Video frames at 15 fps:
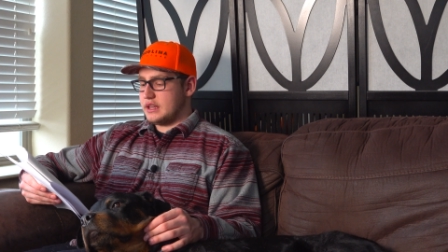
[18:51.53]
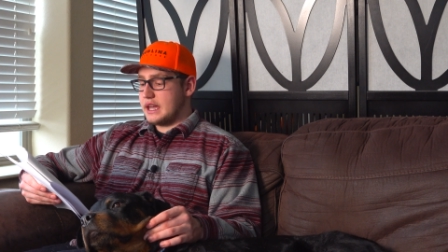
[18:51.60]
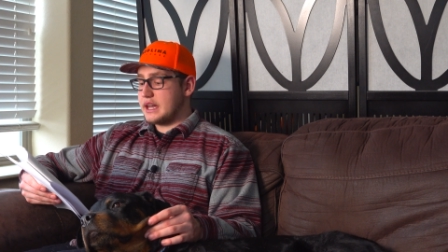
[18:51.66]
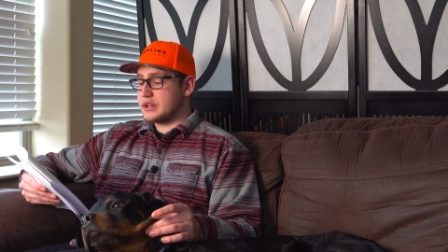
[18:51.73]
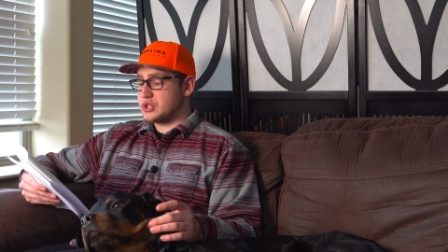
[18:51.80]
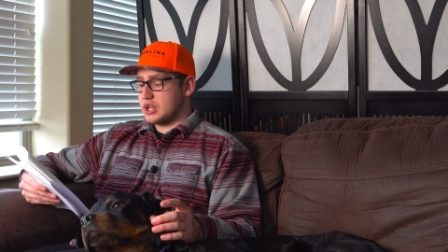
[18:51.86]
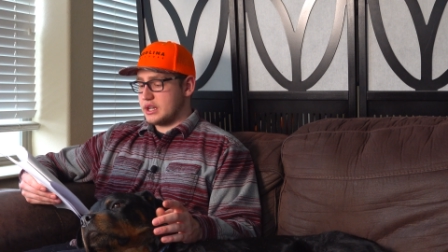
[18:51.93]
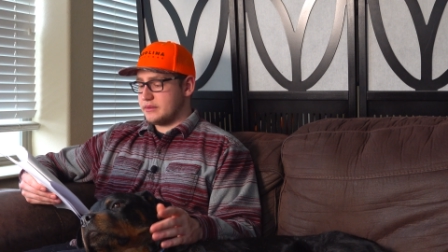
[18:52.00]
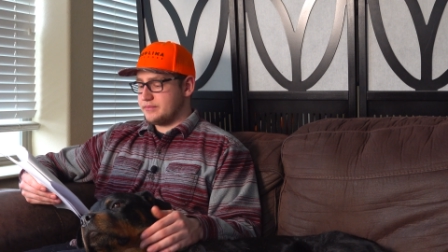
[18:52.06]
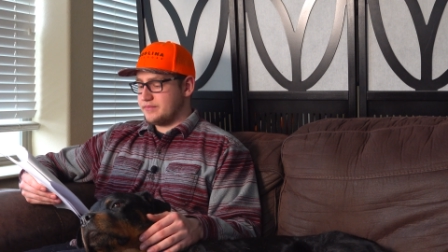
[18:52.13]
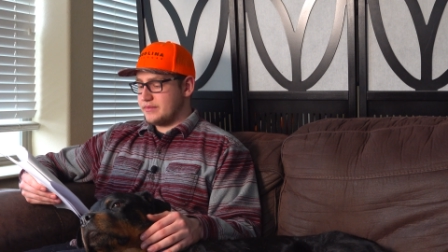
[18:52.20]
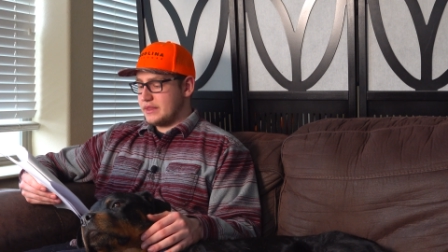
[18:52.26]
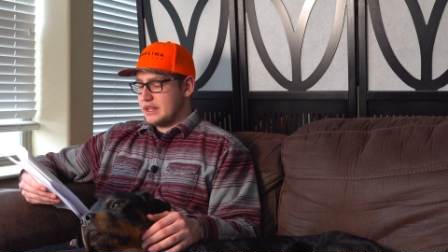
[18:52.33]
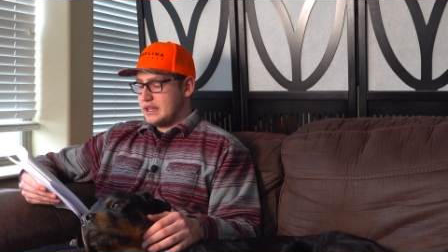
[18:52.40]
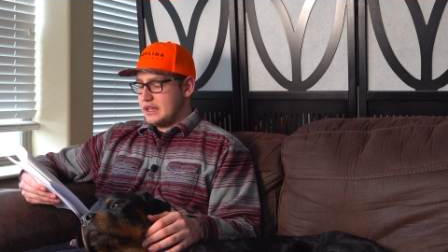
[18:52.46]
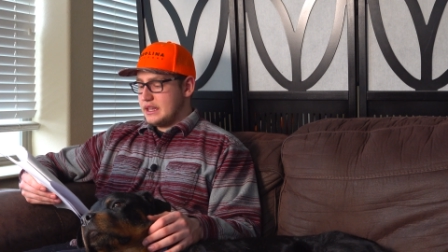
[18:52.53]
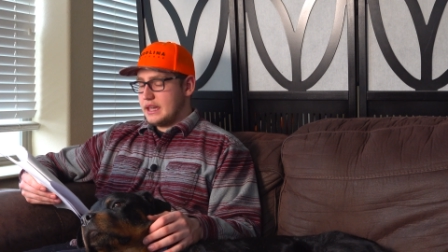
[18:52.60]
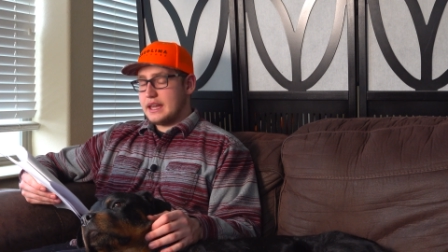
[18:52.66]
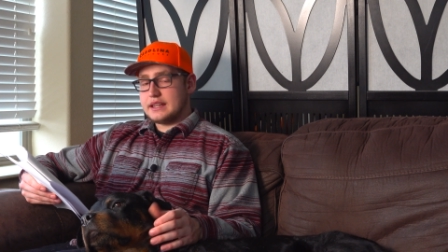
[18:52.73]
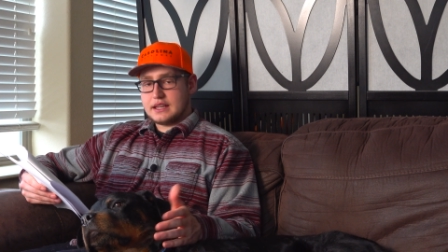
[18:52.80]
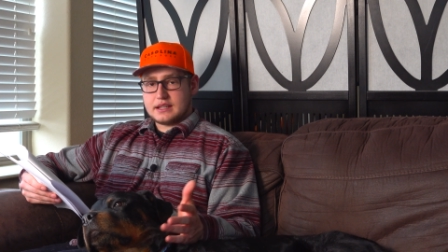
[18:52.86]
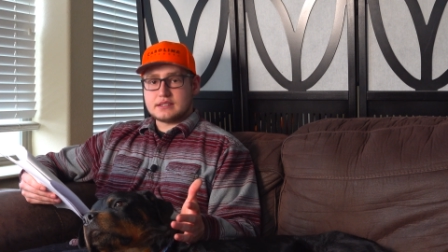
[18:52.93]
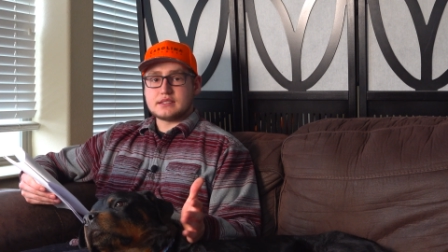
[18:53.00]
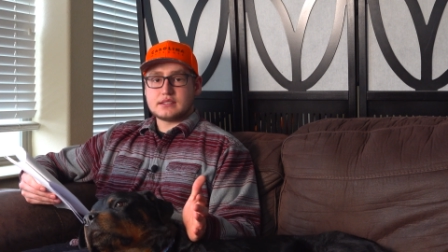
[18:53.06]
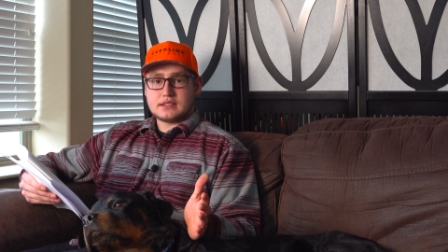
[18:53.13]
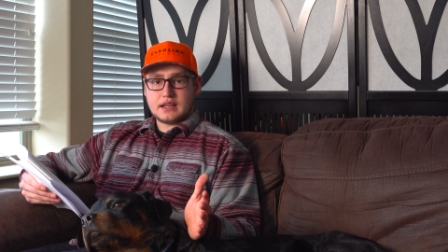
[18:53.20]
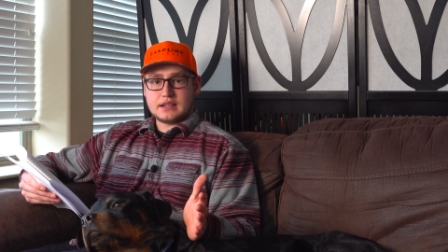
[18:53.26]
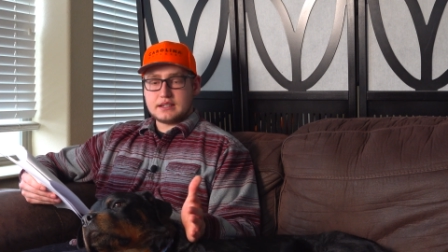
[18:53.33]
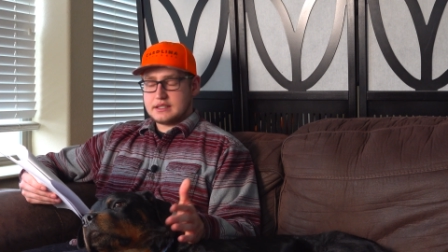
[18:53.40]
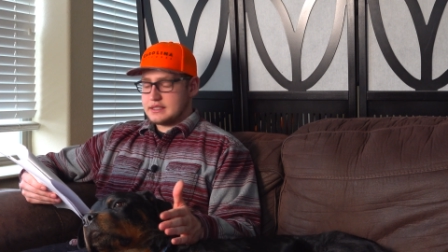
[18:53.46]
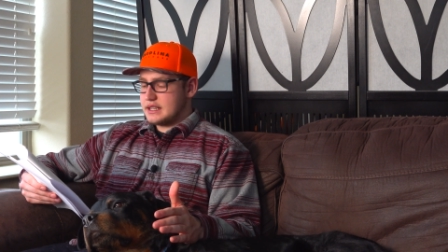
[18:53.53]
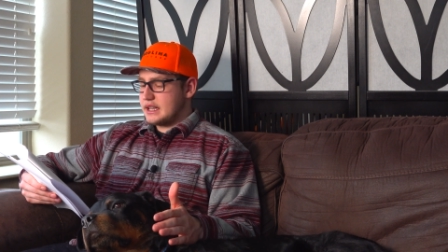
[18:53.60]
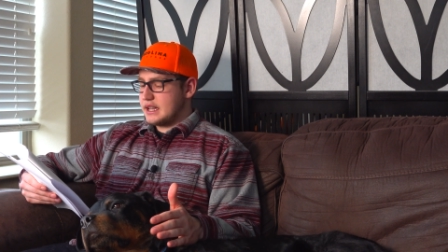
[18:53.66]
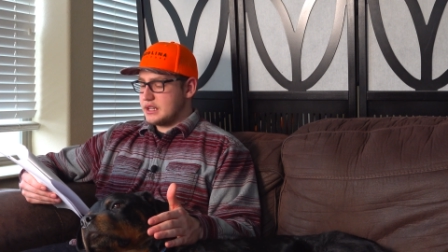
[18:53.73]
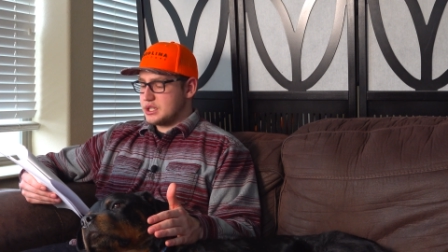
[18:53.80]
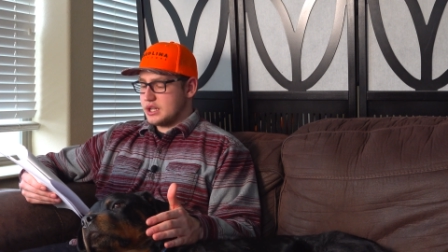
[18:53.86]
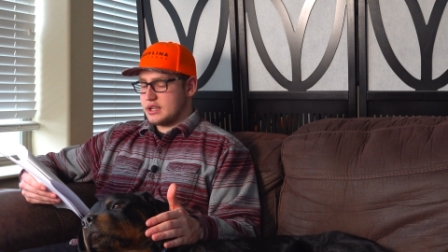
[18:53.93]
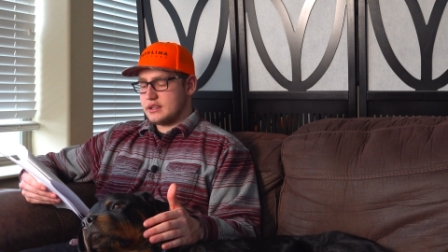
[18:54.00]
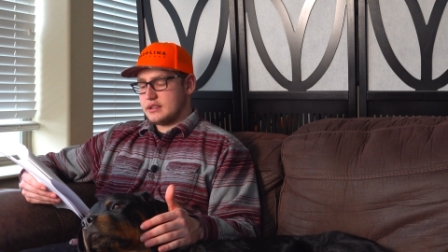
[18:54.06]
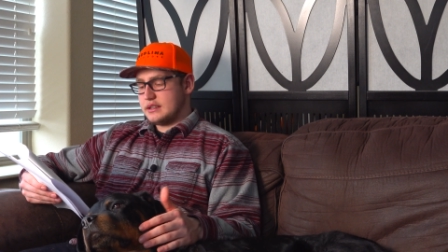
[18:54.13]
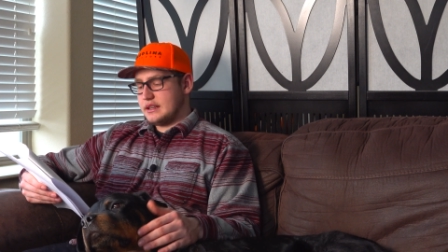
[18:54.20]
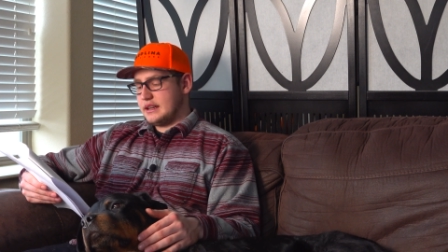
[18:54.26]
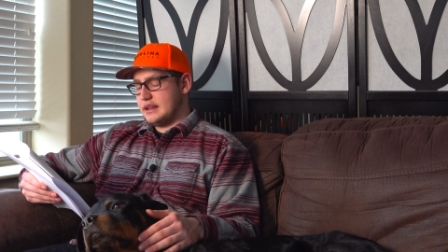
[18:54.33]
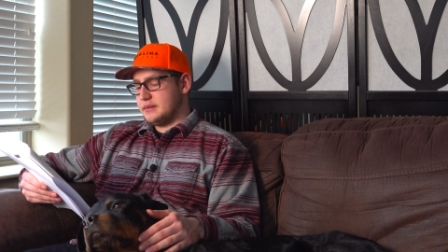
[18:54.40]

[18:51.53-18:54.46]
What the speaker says: aging. And yes, I did say aging.